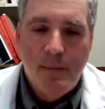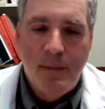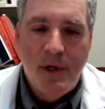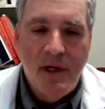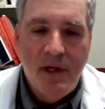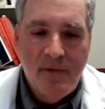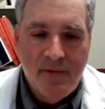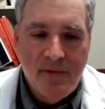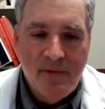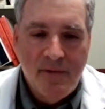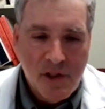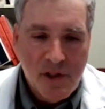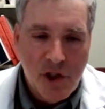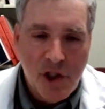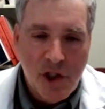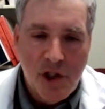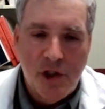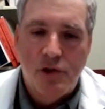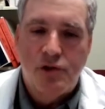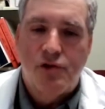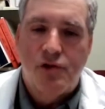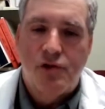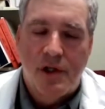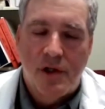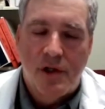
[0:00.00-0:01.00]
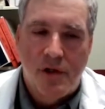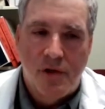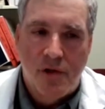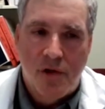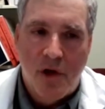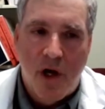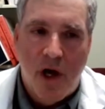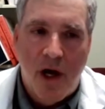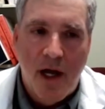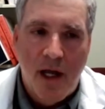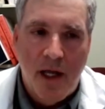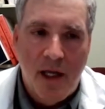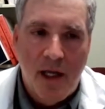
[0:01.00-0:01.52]
But even children are
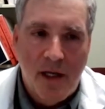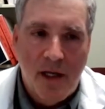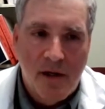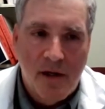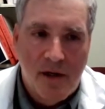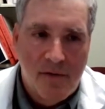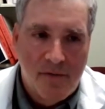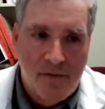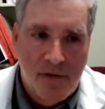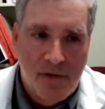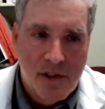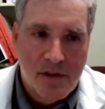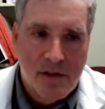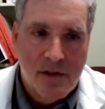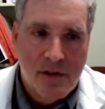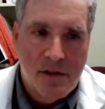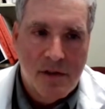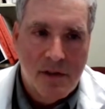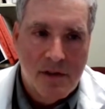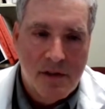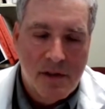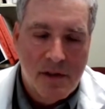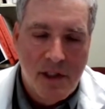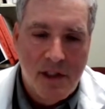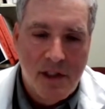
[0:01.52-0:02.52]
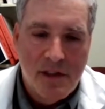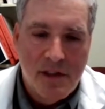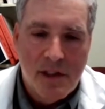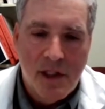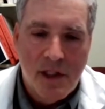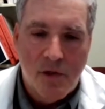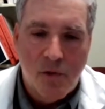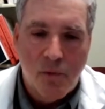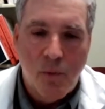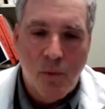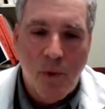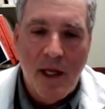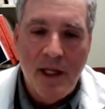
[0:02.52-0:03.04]
dying of this disease
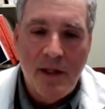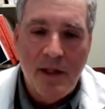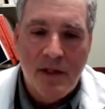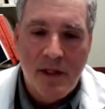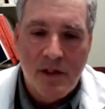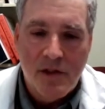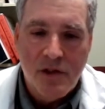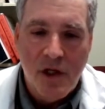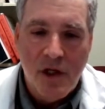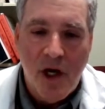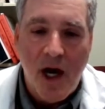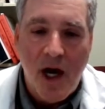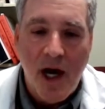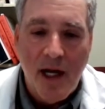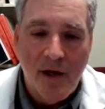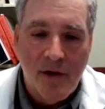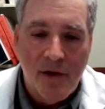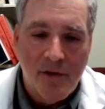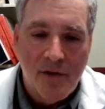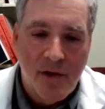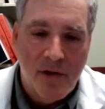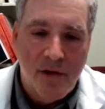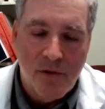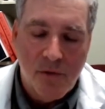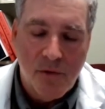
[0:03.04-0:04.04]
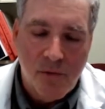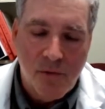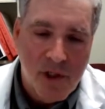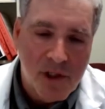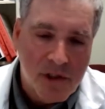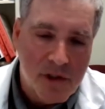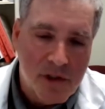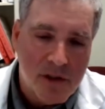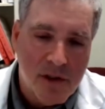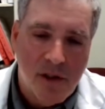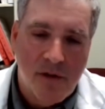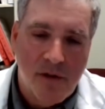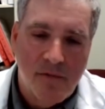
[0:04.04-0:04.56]
at a rate that's higher than the
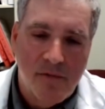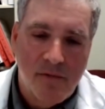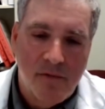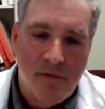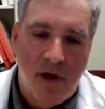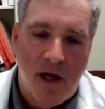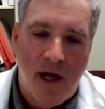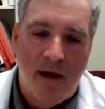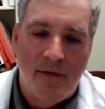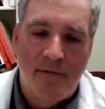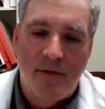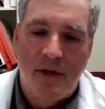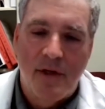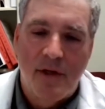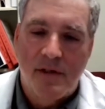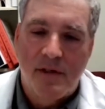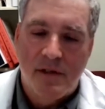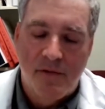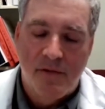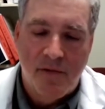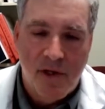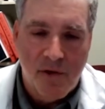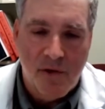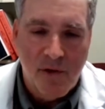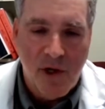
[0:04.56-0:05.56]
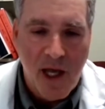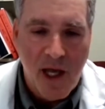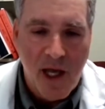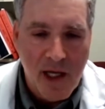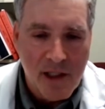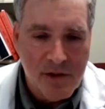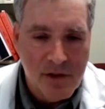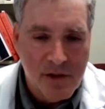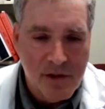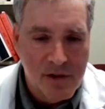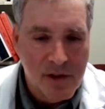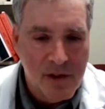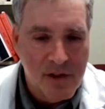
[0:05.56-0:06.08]
risk of having a severe
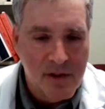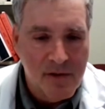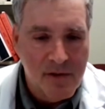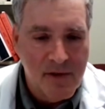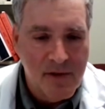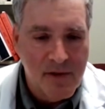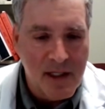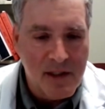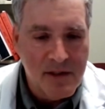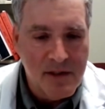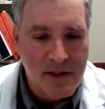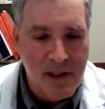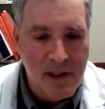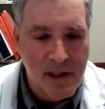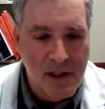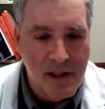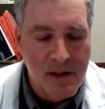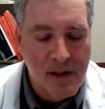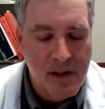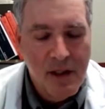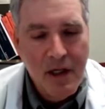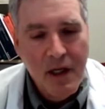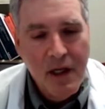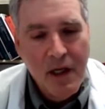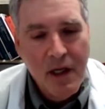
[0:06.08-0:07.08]
reaction to the vaccine.